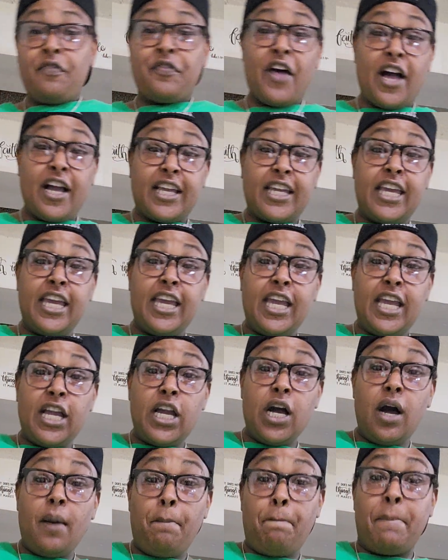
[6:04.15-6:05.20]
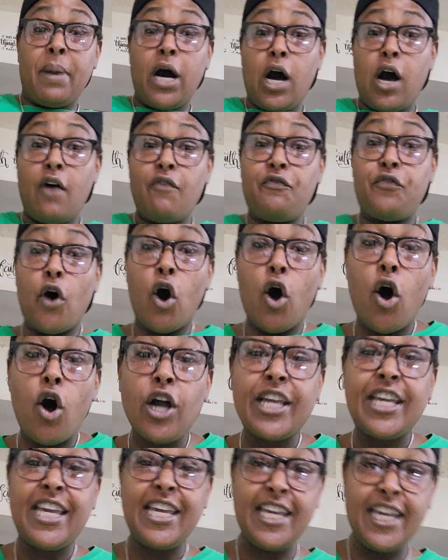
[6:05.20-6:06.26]
the King above
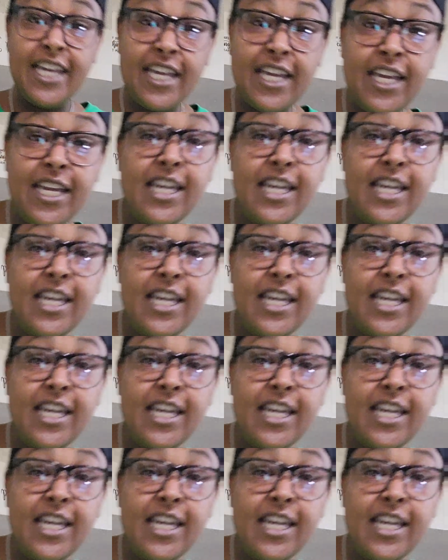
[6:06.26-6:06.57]
all kings.